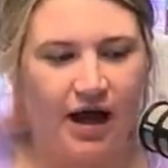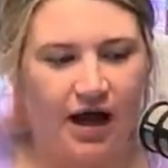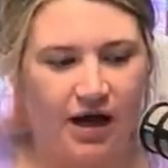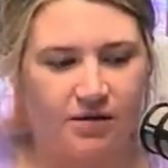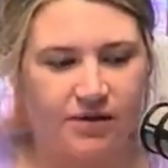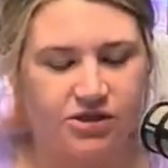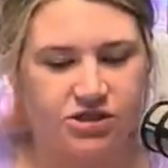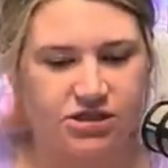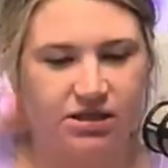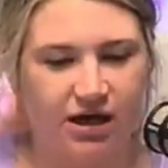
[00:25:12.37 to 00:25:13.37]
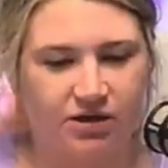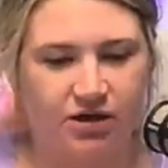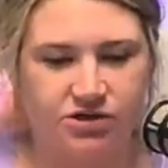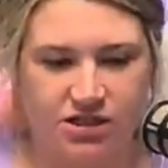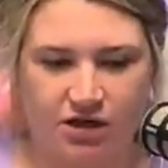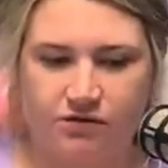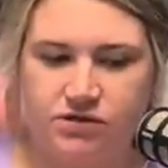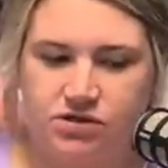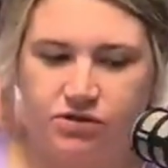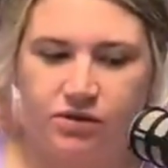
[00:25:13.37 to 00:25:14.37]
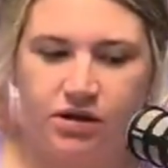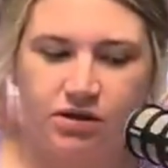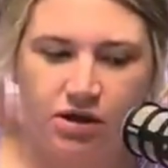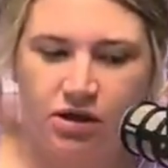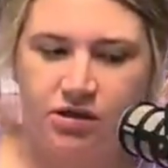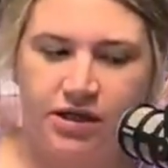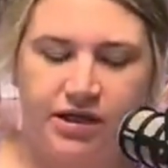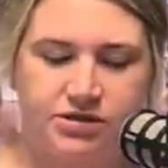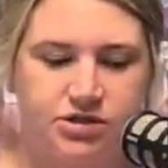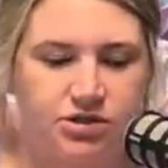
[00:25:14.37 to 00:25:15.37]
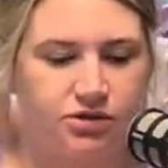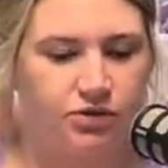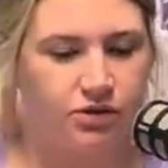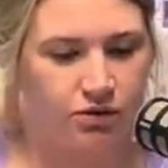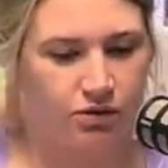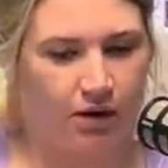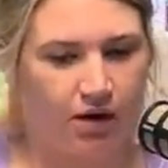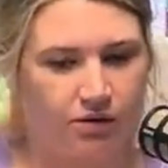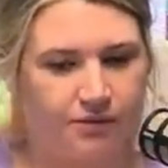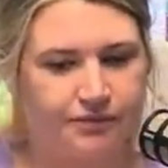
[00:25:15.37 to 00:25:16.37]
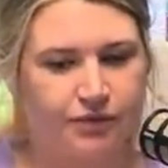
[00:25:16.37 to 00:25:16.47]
and just allowing yourself to learn and to grow.